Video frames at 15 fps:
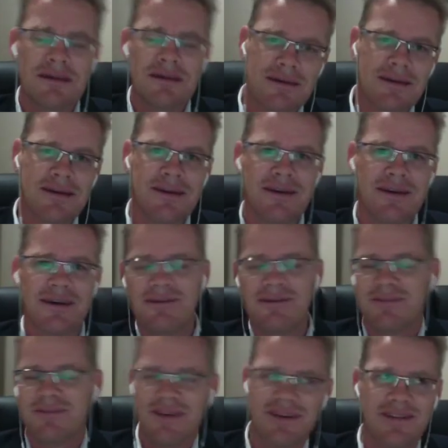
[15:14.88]

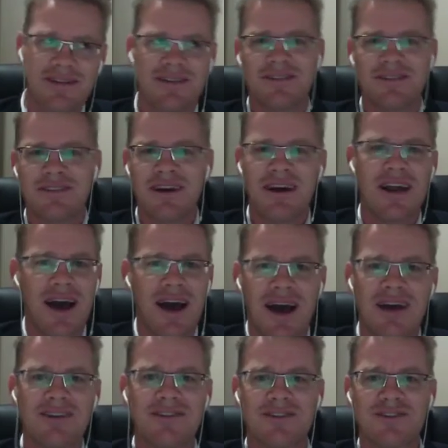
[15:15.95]
it's kind of hard
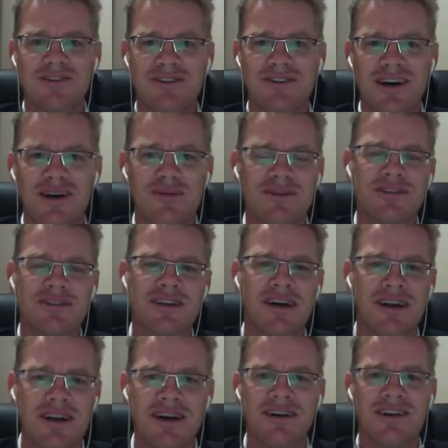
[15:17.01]
to describe. It's kind
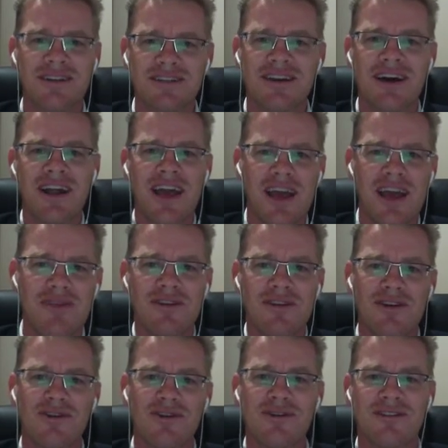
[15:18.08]
of
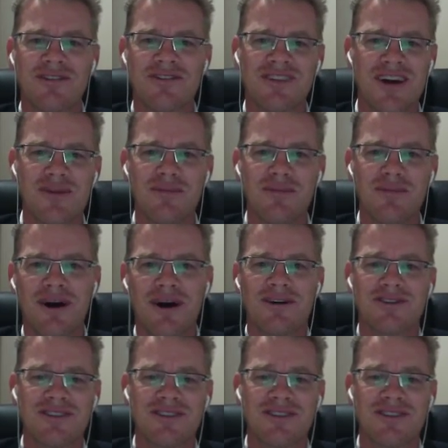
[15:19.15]
everything all in the same box.